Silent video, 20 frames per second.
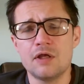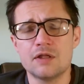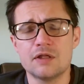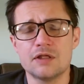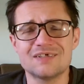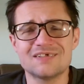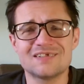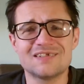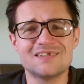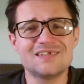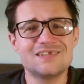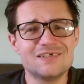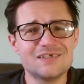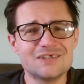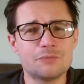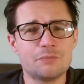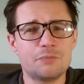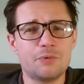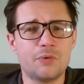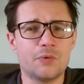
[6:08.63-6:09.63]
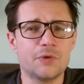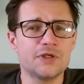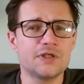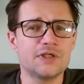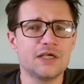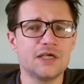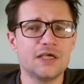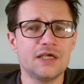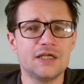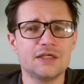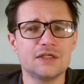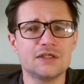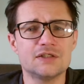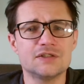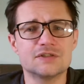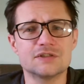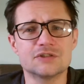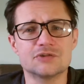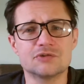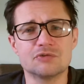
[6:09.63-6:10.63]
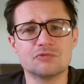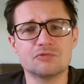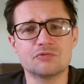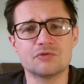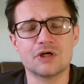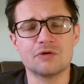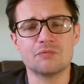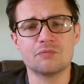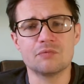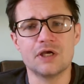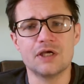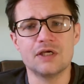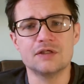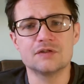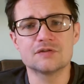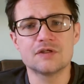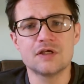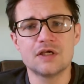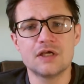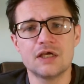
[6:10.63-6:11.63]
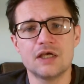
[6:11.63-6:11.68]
There's little point in considering frame rates.